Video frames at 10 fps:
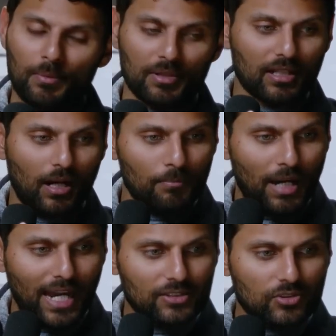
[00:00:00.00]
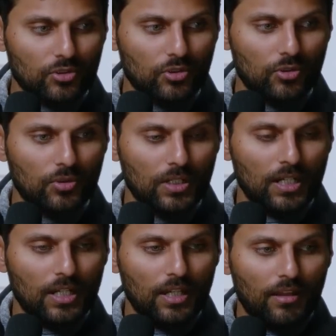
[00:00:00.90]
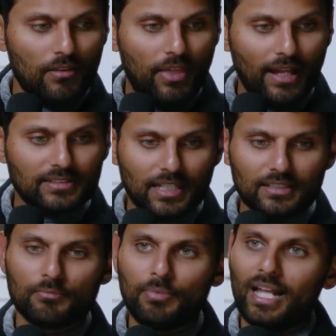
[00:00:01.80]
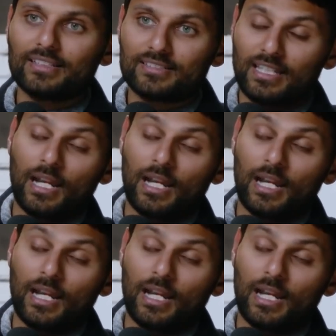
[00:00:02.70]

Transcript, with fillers: I'm able to come back to that sense of balance.